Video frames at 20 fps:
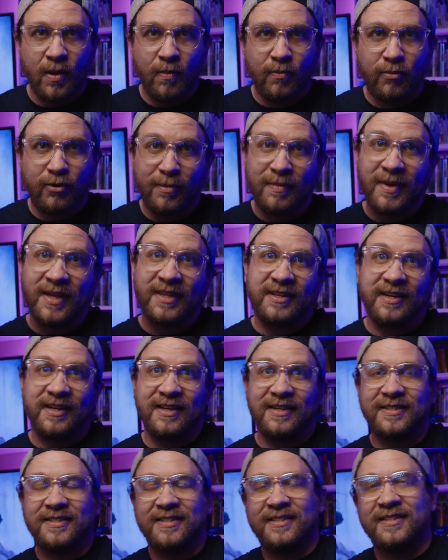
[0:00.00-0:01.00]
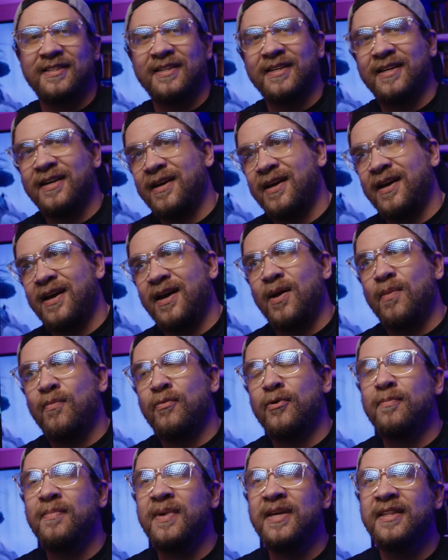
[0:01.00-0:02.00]
Prometheus.
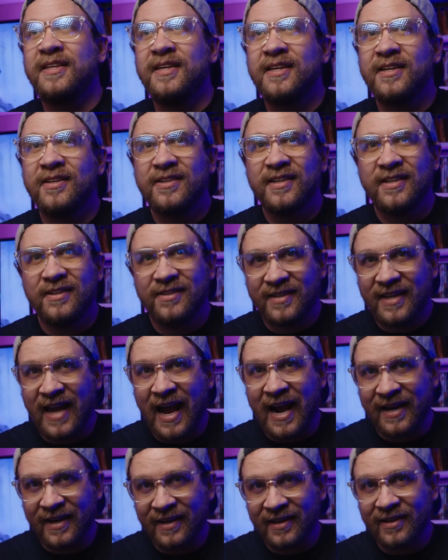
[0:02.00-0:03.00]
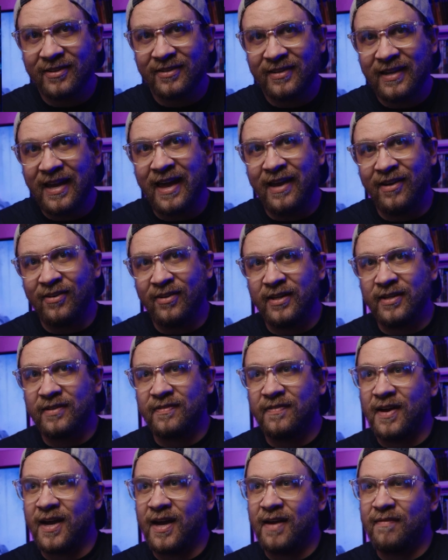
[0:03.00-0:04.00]
Prometheus is technically Aliens
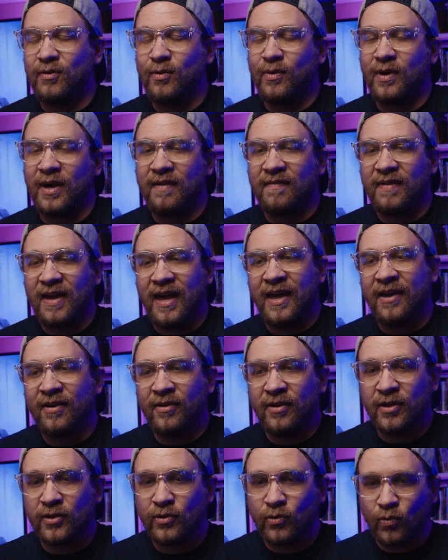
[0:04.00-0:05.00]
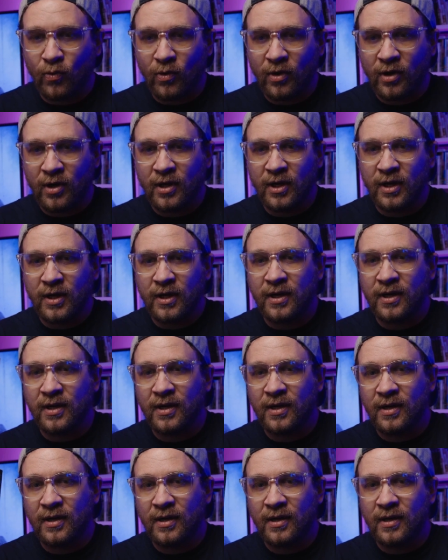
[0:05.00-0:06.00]
5. You have Aliens 1,
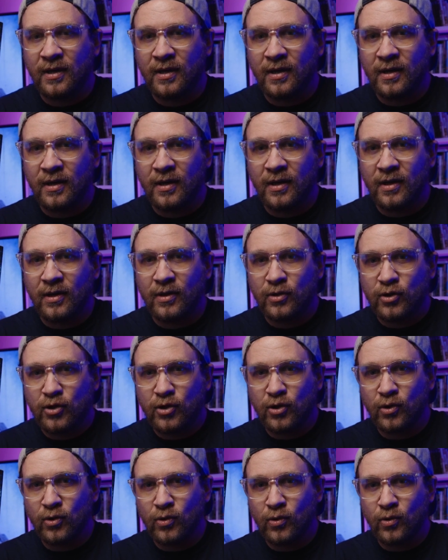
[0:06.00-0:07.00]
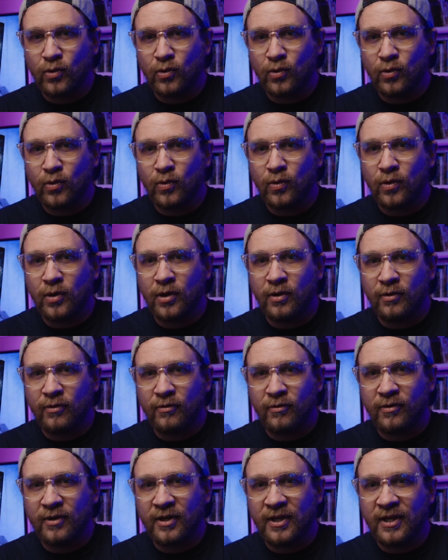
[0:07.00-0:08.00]
2,
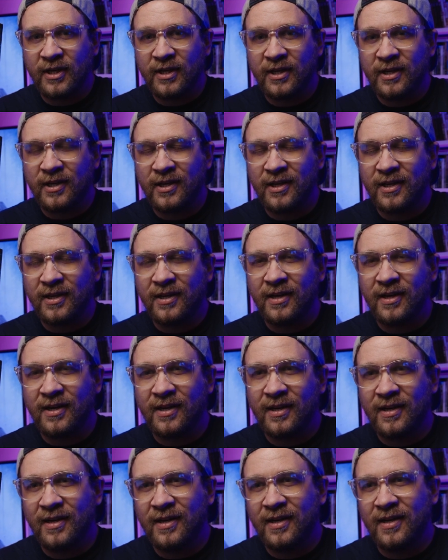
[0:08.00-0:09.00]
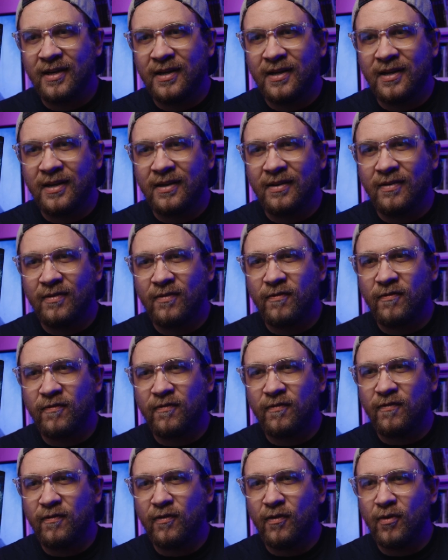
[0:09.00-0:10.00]
3,
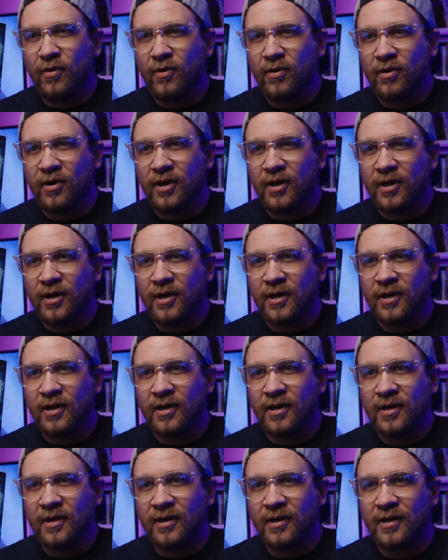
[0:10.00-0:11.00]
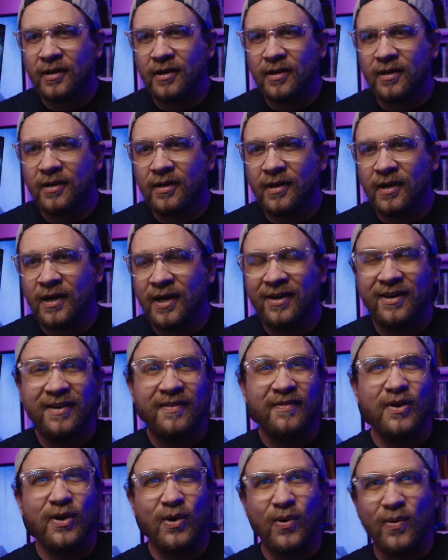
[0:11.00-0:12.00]
4. I don't
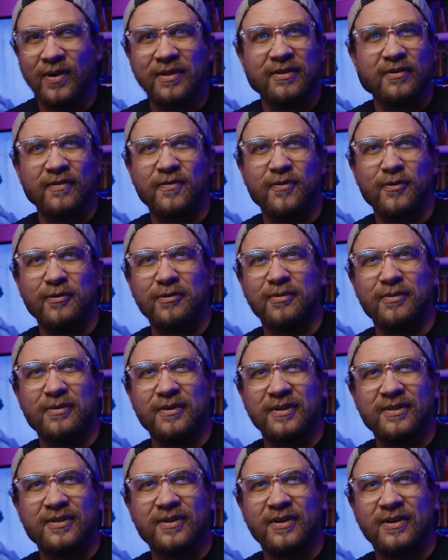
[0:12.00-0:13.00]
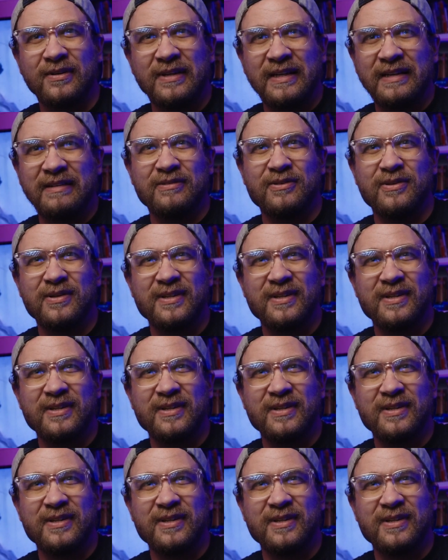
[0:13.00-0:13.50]
even know what the fourth one's called.